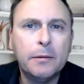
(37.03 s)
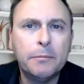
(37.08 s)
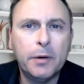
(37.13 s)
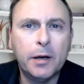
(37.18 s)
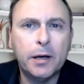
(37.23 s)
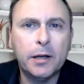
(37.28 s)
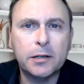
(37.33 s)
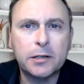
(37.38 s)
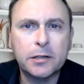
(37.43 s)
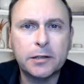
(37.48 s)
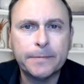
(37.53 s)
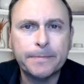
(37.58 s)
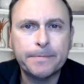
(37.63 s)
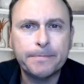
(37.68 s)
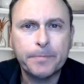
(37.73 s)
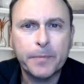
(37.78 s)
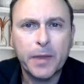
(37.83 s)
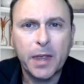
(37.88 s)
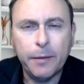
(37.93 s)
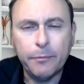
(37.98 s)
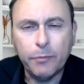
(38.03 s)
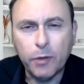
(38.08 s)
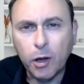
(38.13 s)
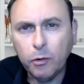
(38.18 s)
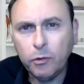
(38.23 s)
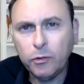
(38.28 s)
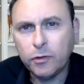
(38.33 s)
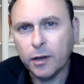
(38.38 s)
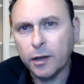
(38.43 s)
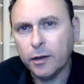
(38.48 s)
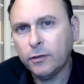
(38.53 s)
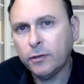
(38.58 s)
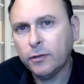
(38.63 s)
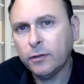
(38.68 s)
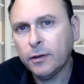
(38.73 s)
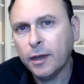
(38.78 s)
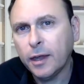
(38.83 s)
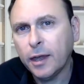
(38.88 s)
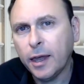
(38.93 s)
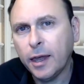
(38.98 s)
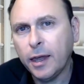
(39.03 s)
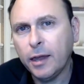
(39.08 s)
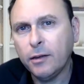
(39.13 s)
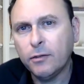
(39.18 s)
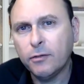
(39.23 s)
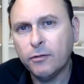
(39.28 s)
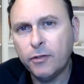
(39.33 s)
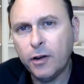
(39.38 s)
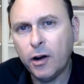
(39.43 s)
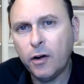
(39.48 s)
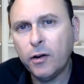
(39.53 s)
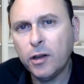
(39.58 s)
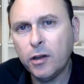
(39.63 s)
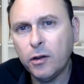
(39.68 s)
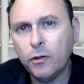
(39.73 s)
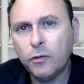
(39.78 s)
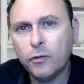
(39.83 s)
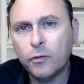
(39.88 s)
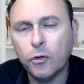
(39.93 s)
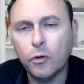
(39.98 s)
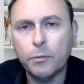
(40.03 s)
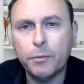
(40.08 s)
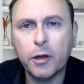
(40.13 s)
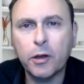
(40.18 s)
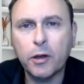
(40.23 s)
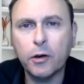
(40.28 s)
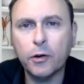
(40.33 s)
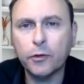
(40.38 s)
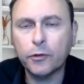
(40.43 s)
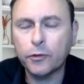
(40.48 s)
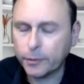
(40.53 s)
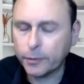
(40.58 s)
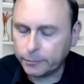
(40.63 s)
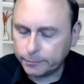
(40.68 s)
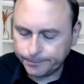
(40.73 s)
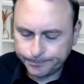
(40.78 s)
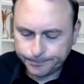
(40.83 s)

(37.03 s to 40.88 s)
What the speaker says: But hypnosis is very useful because